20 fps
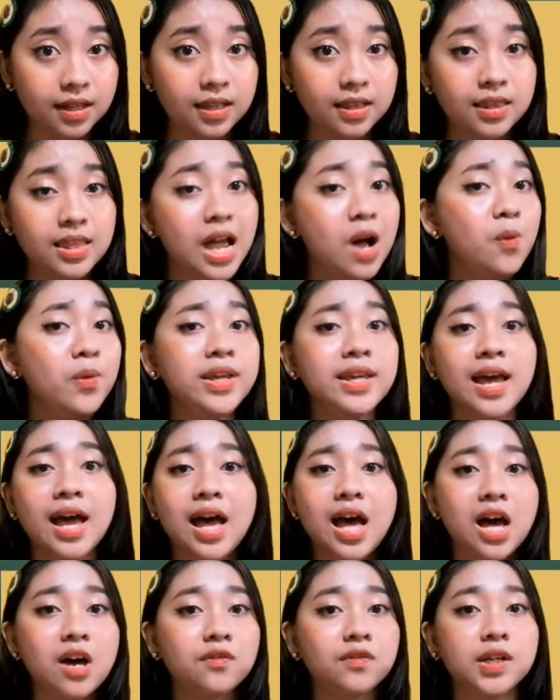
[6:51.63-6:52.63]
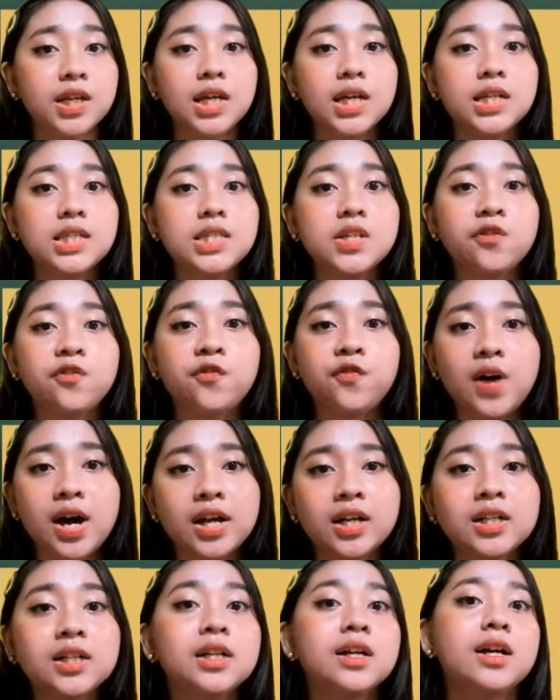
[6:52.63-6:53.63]
Now we have the
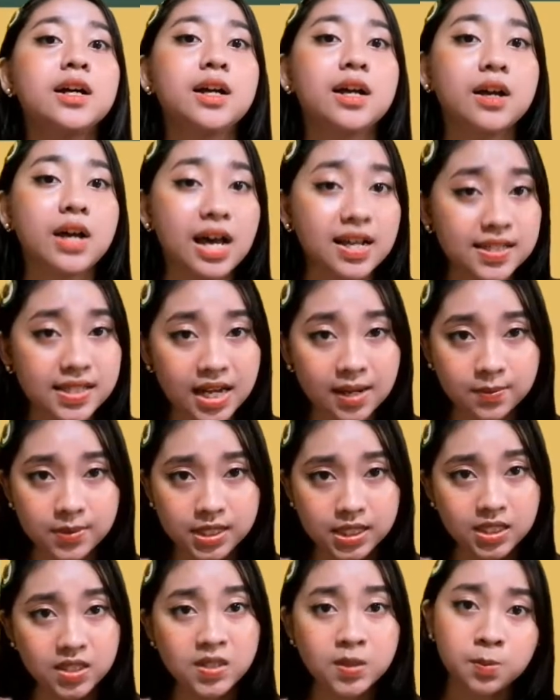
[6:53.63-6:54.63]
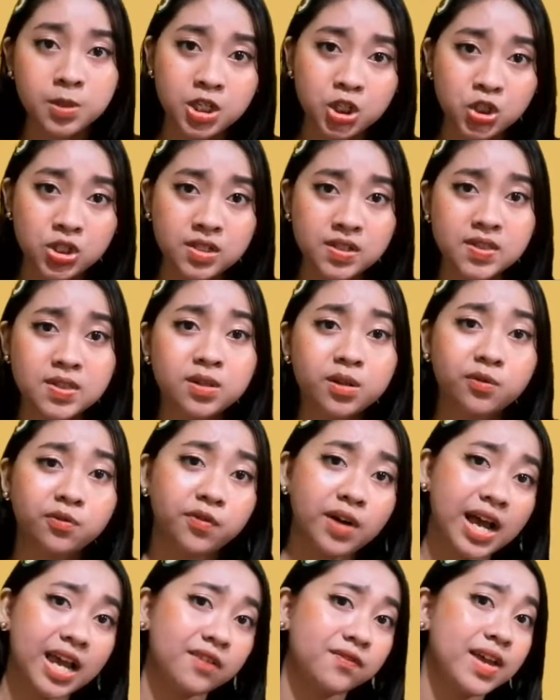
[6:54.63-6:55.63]
fire-adapted species
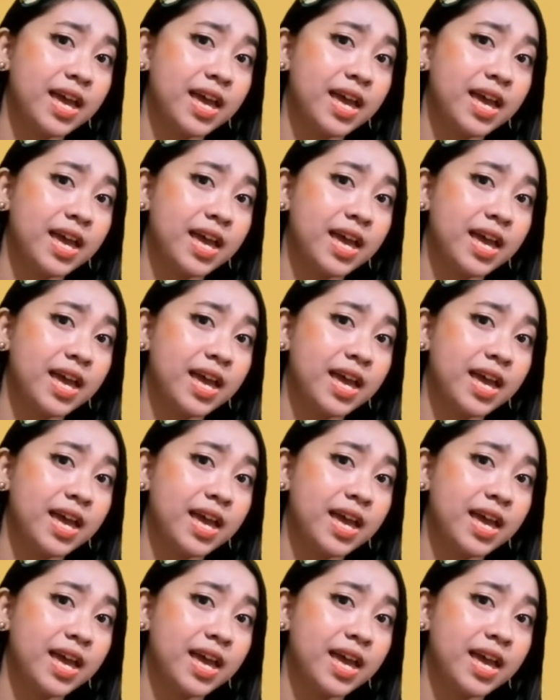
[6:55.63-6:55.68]
survive